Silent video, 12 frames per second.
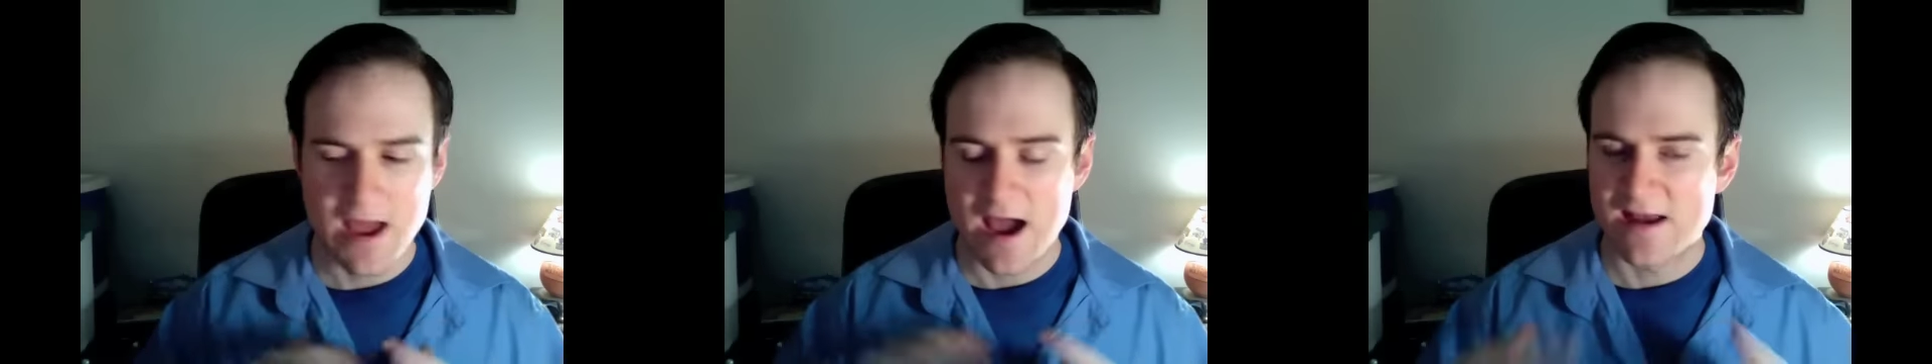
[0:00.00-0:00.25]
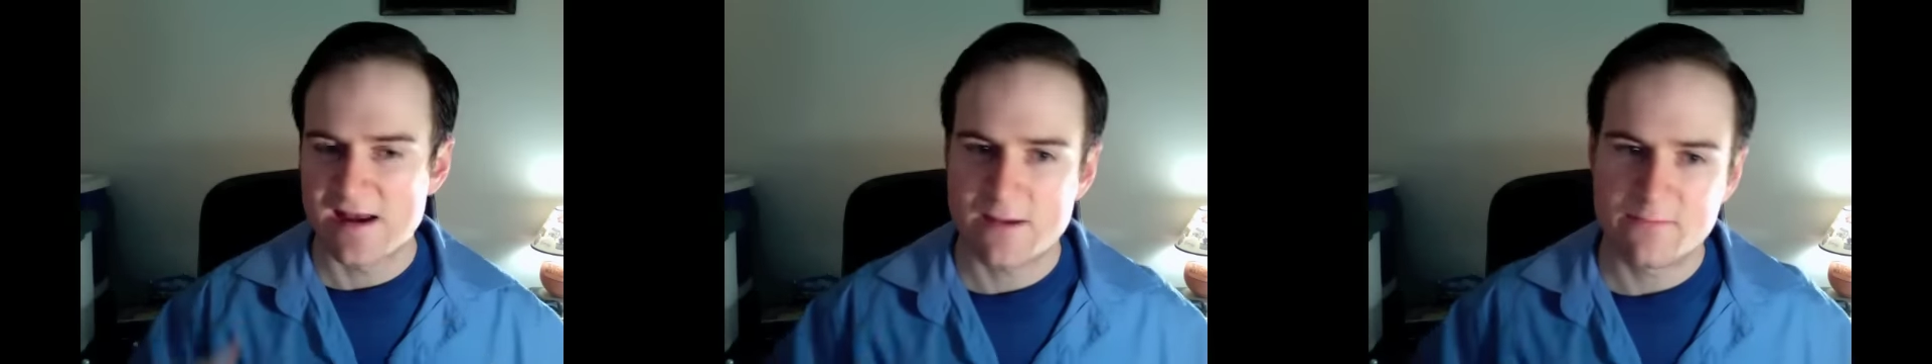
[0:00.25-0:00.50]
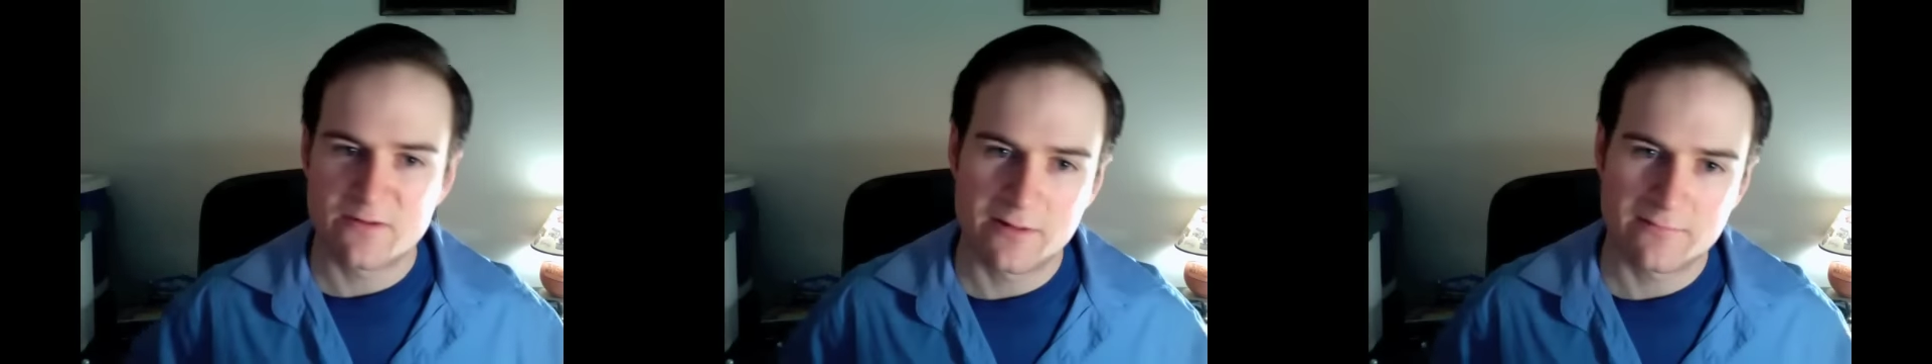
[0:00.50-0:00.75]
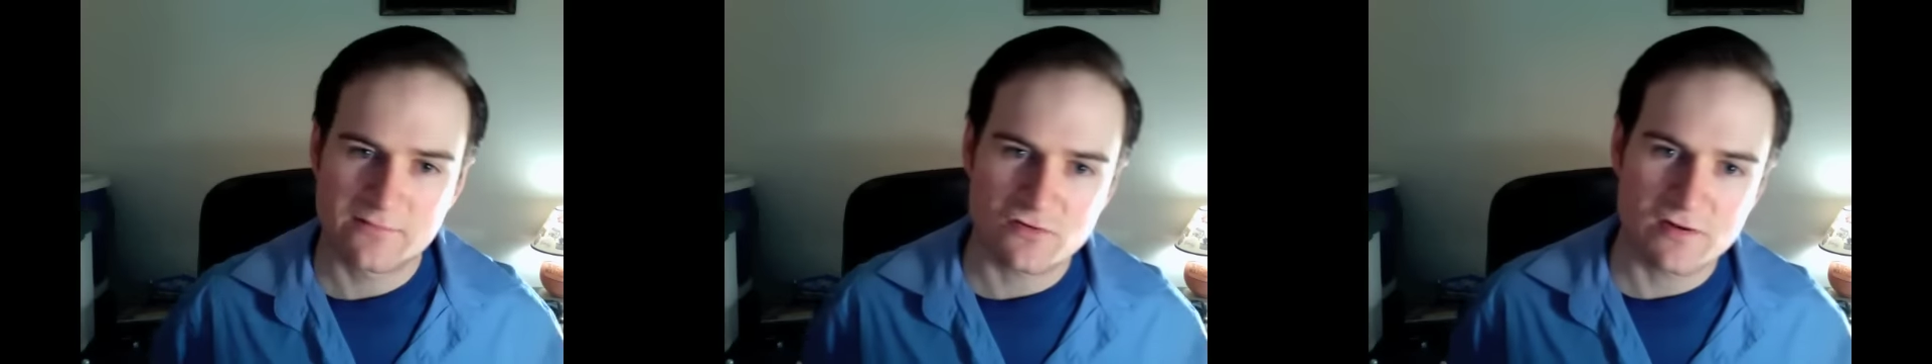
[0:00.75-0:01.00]
A Nightmare on
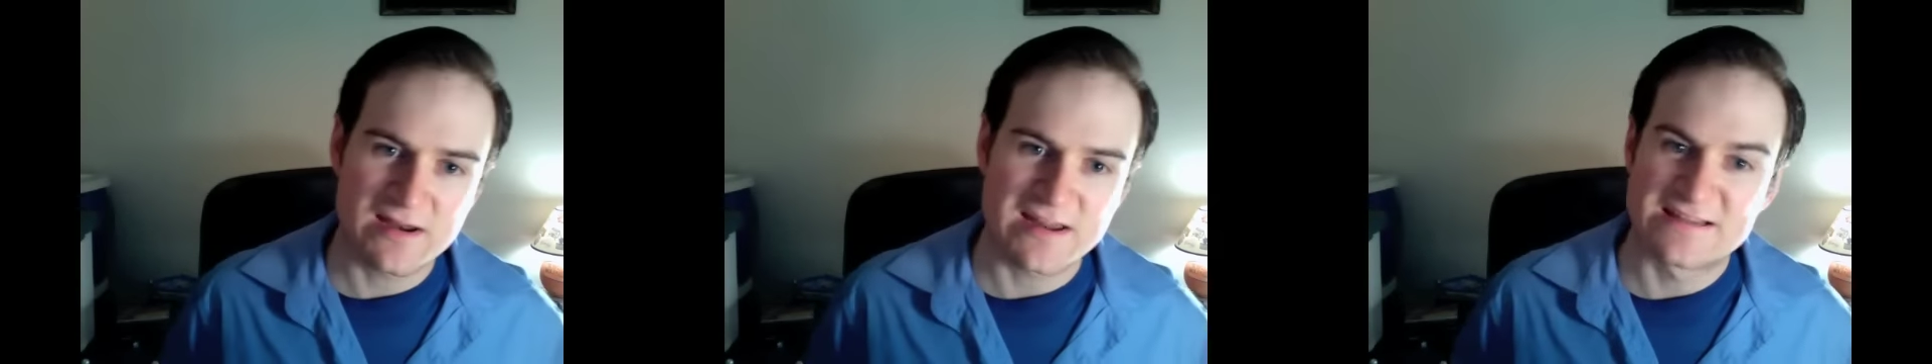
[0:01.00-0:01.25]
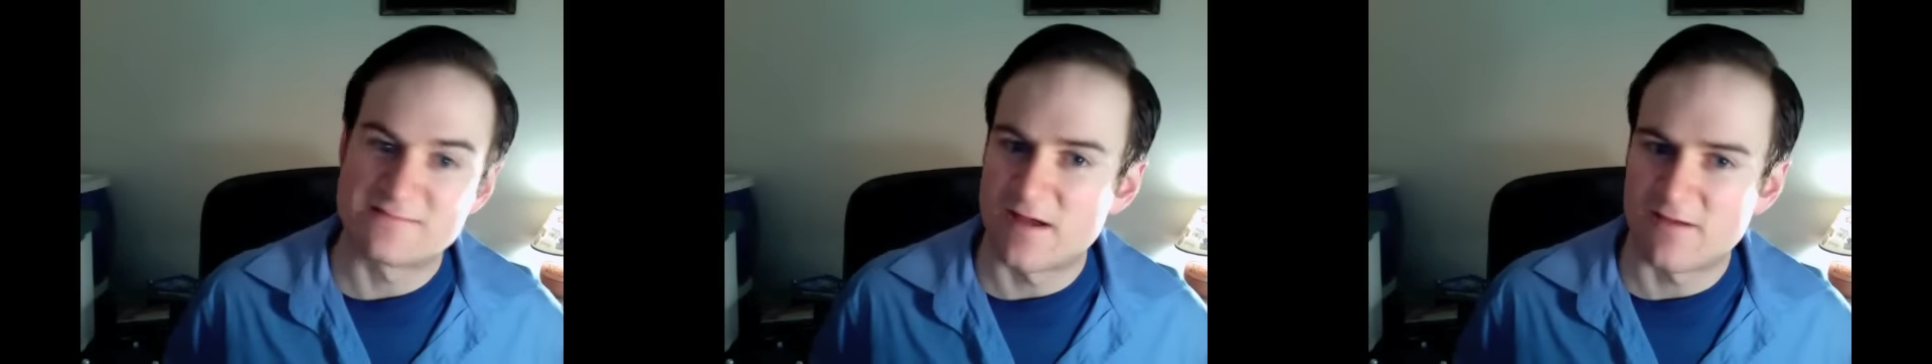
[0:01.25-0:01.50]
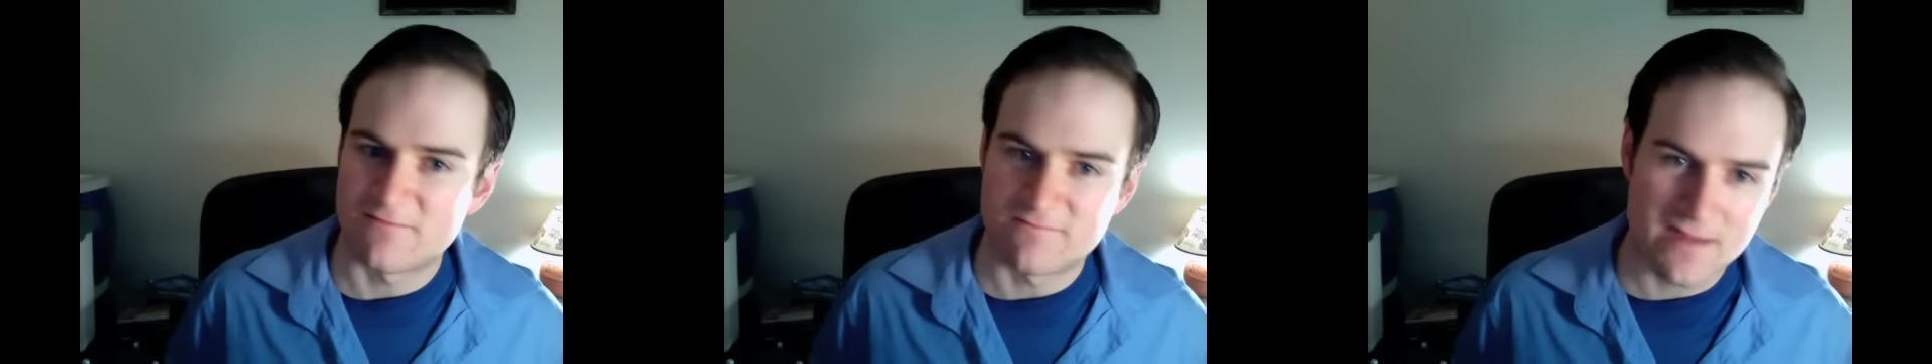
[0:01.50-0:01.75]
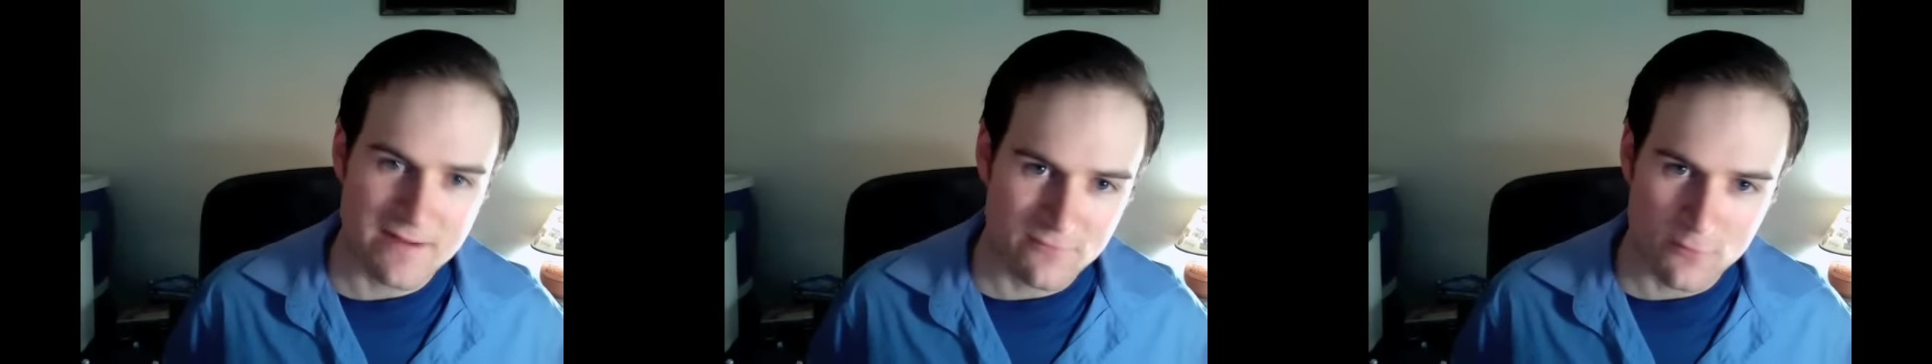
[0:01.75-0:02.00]
Elm Street is my
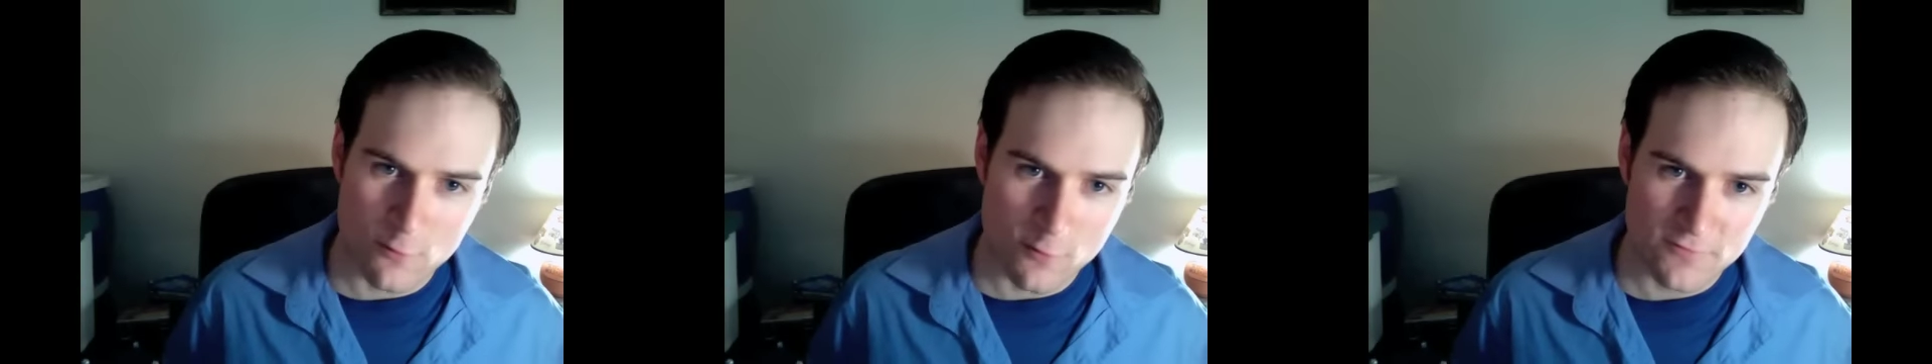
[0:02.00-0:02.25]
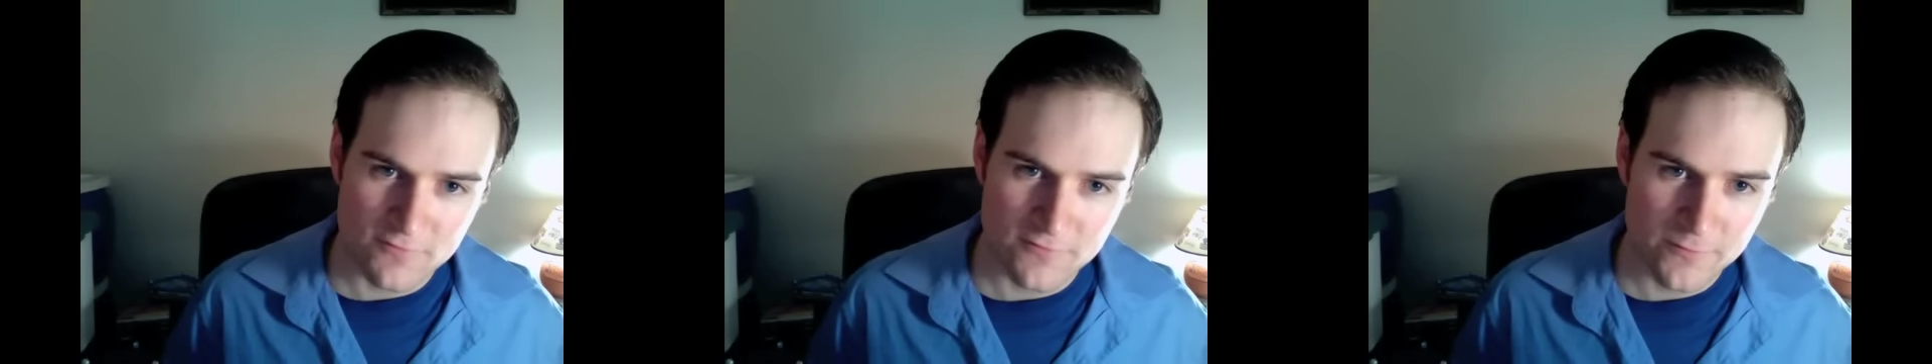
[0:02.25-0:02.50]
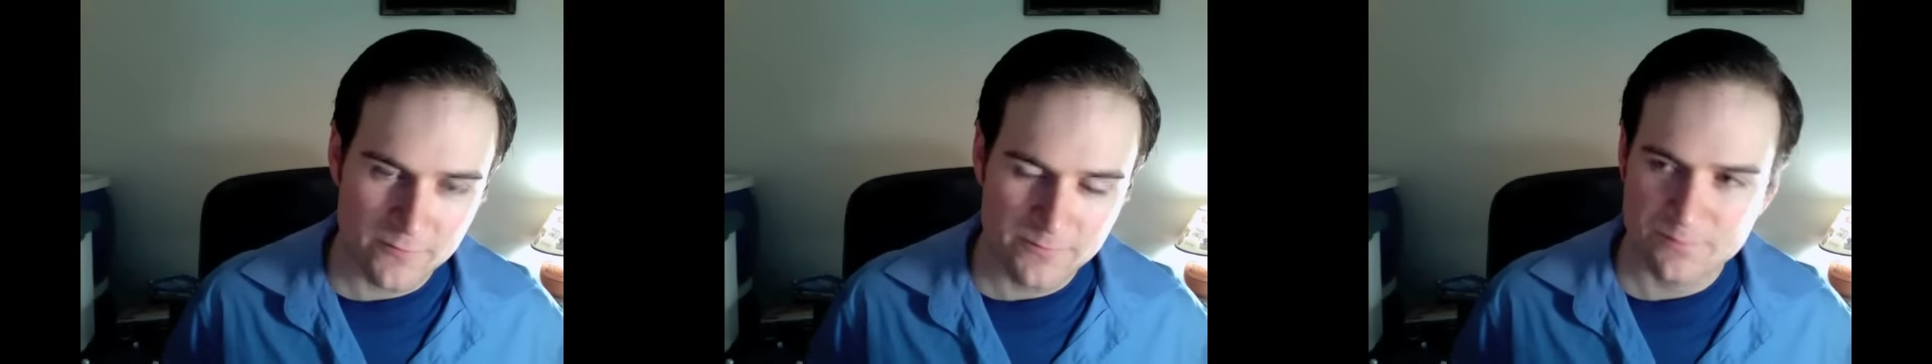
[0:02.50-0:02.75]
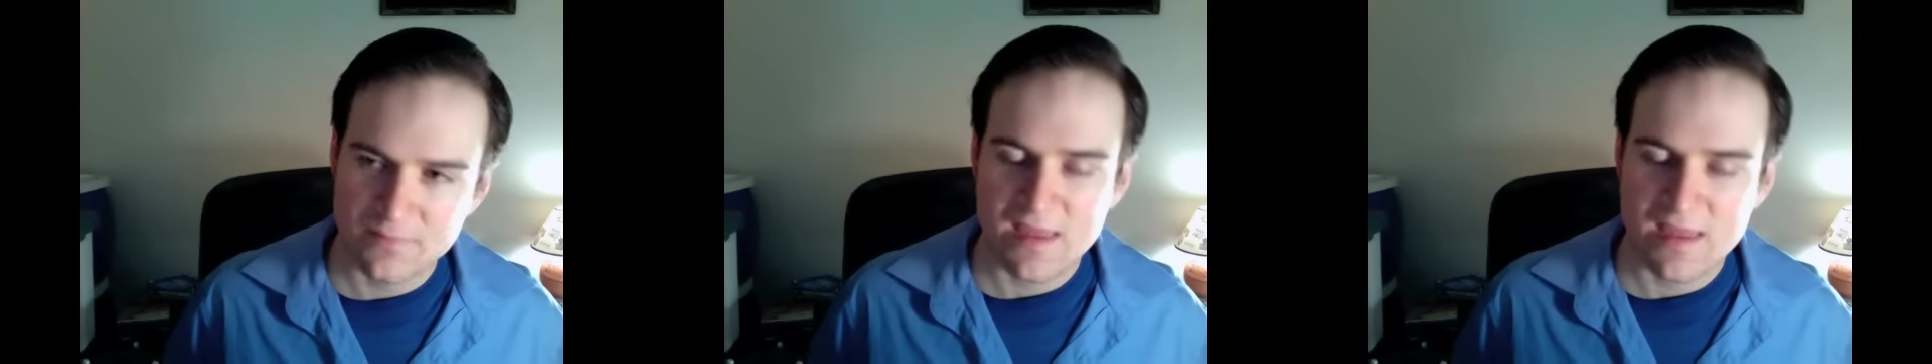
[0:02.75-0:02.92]
favorite horror film.